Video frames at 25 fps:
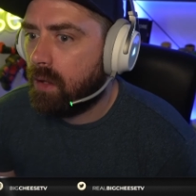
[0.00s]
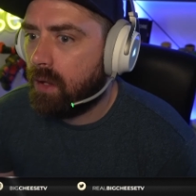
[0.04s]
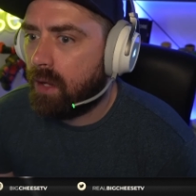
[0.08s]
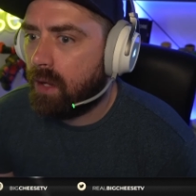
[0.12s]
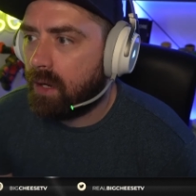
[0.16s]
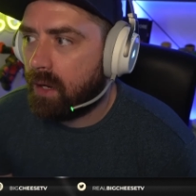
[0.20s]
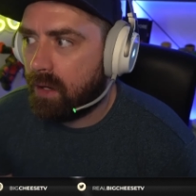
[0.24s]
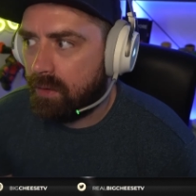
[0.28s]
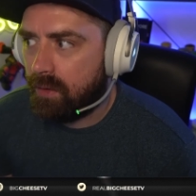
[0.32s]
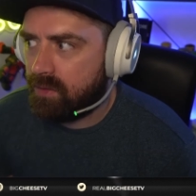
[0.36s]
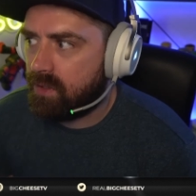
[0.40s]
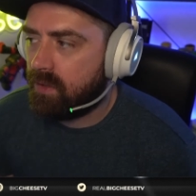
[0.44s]

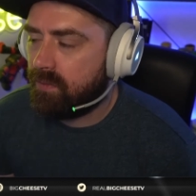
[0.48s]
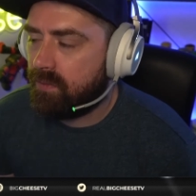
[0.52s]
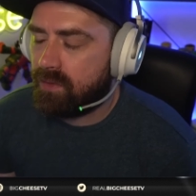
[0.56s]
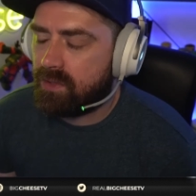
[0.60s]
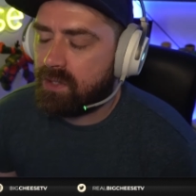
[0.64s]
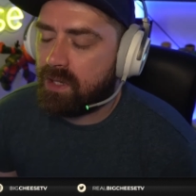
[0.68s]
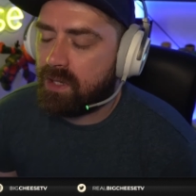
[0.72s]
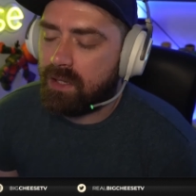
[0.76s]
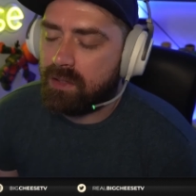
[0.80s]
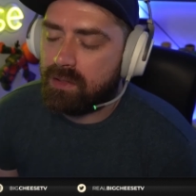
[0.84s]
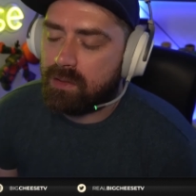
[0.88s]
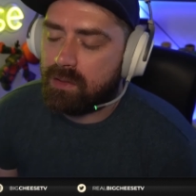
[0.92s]
I was even
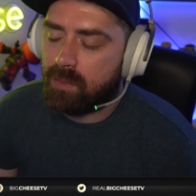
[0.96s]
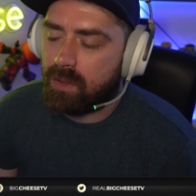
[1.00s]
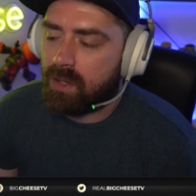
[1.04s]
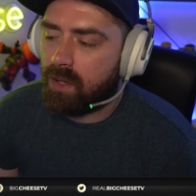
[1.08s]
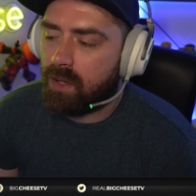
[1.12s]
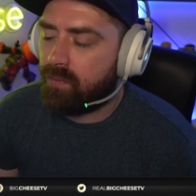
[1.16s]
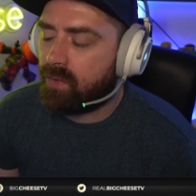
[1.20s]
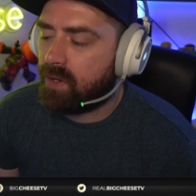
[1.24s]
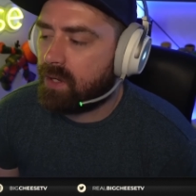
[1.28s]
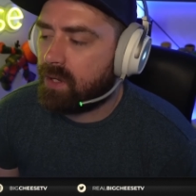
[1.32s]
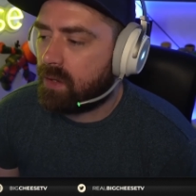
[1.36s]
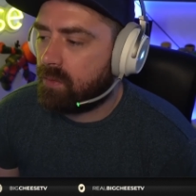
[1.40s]
saying to my
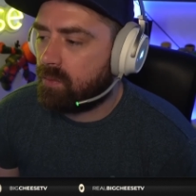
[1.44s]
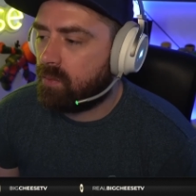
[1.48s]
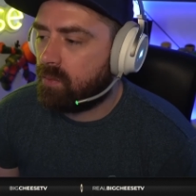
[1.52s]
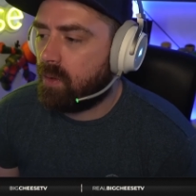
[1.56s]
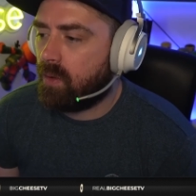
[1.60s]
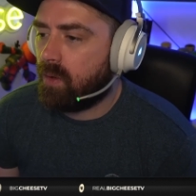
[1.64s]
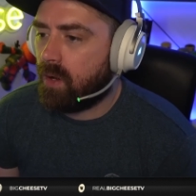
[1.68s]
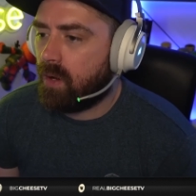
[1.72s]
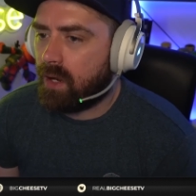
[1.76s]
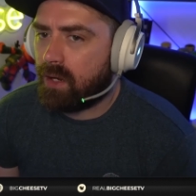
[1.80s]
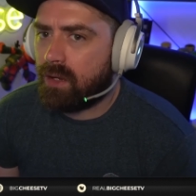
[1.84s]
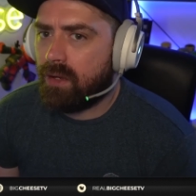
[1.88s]
girlfriend that we were
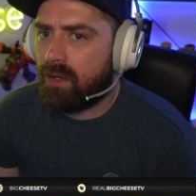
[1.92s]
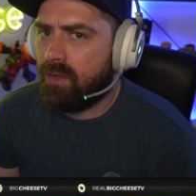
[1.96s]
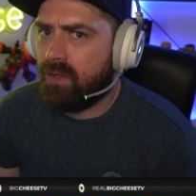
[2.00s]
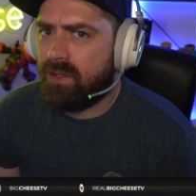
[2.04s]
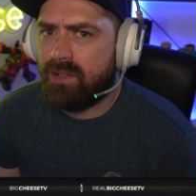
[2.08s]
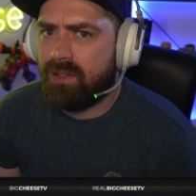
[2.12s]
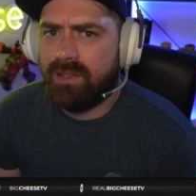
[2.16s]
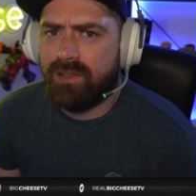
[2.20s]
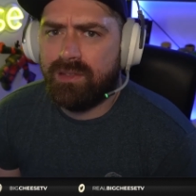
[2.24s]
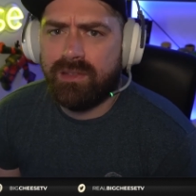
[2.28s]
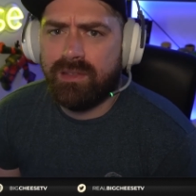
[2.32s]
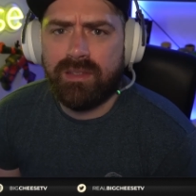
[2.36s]
like, oh, this
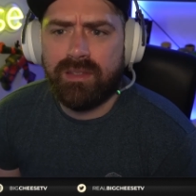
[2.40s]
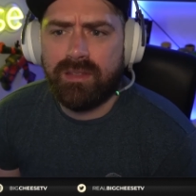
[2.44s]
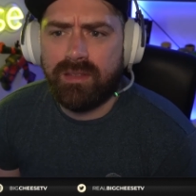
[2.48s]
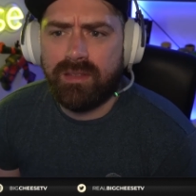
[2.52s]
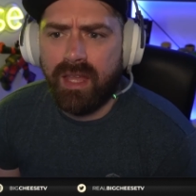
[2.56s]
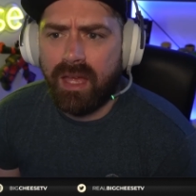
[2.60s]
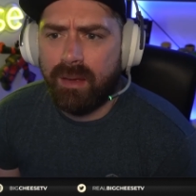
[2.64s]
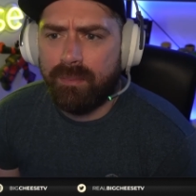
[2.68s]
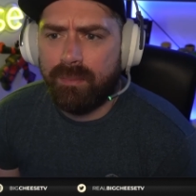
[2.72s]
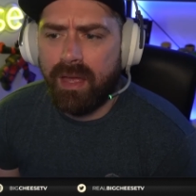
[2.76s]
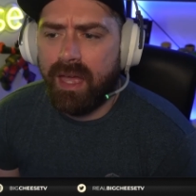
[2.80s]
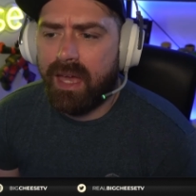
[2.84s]
isn't
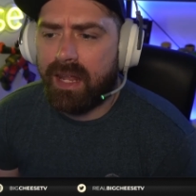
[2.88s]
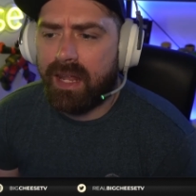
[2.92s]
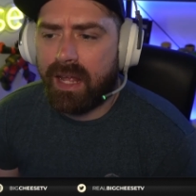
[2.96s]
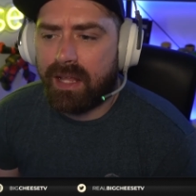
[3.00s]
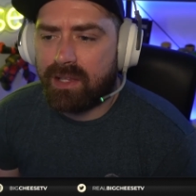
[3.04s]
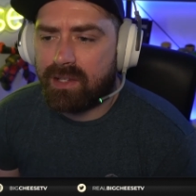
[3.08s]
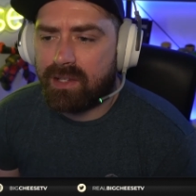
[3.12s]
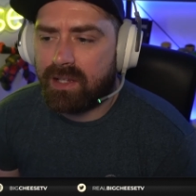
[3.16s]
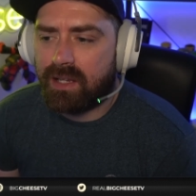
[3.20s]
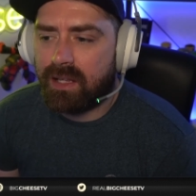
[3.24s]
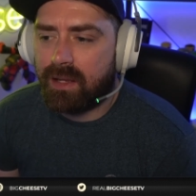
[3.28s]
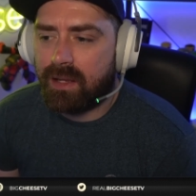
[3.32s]
that bad
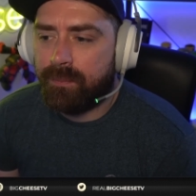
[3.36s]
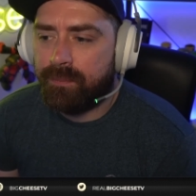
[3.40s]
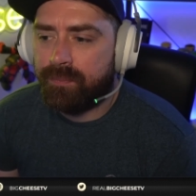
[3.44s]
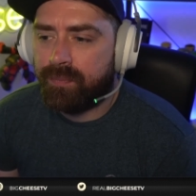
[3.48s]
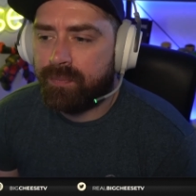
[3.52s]
actually.